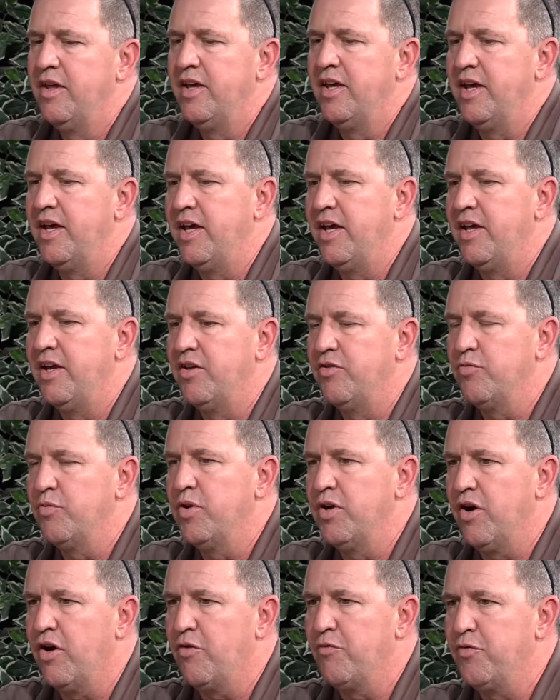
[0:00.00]
and it's
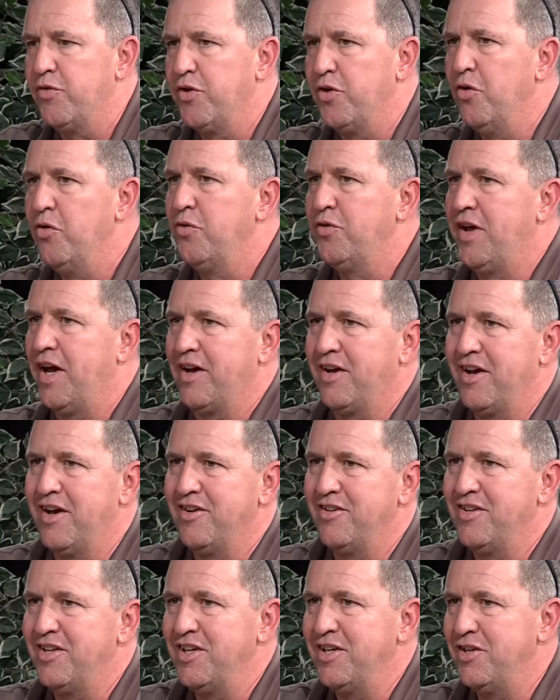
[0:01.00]
really hard for the old TAC
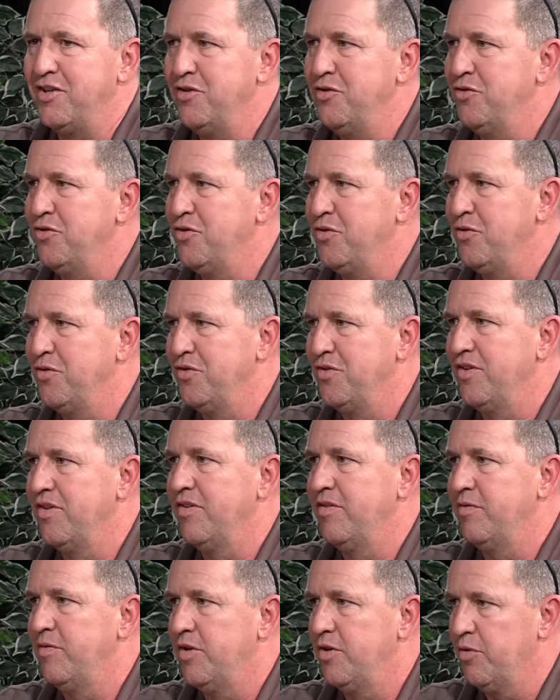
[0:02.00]
guys to get used to,
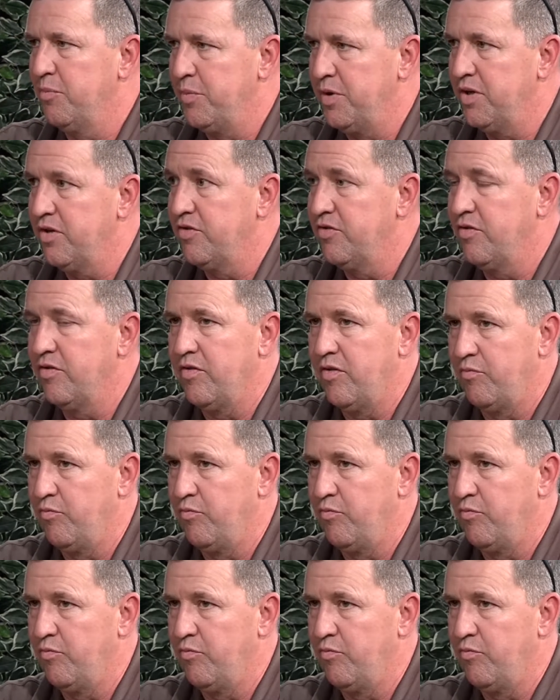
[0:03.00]
you know, because